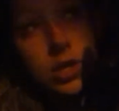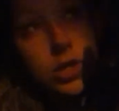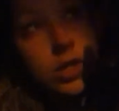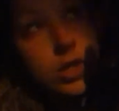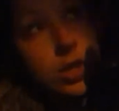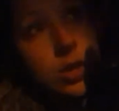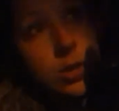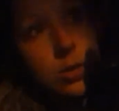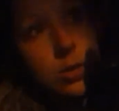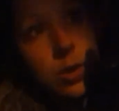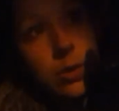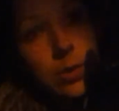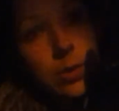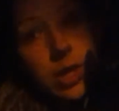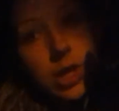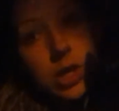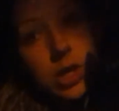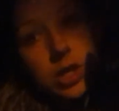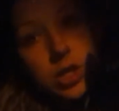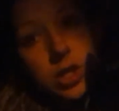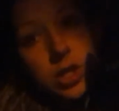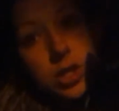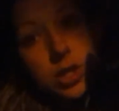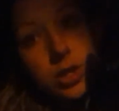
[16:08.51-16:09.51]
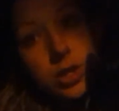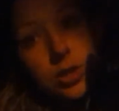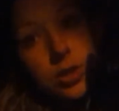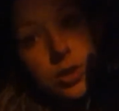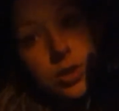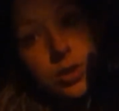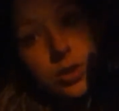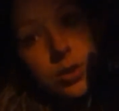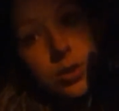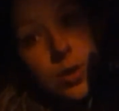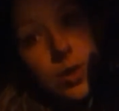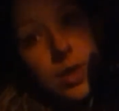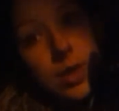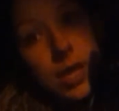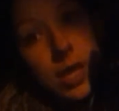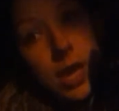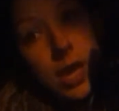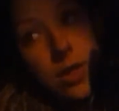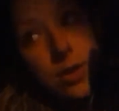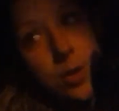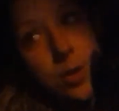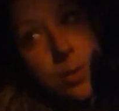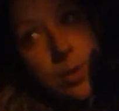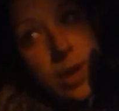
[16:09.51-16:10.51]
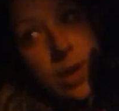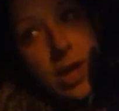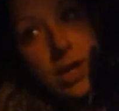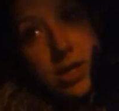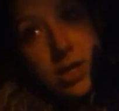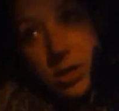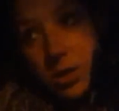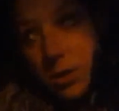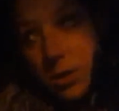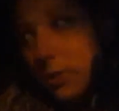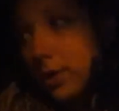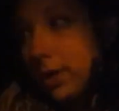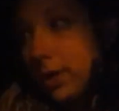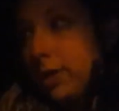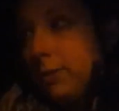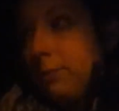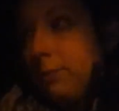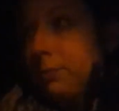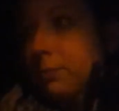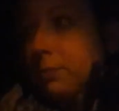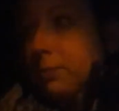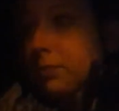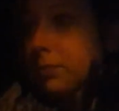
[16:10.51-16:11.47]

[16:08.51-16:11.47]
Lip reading: So we went to the other pet store.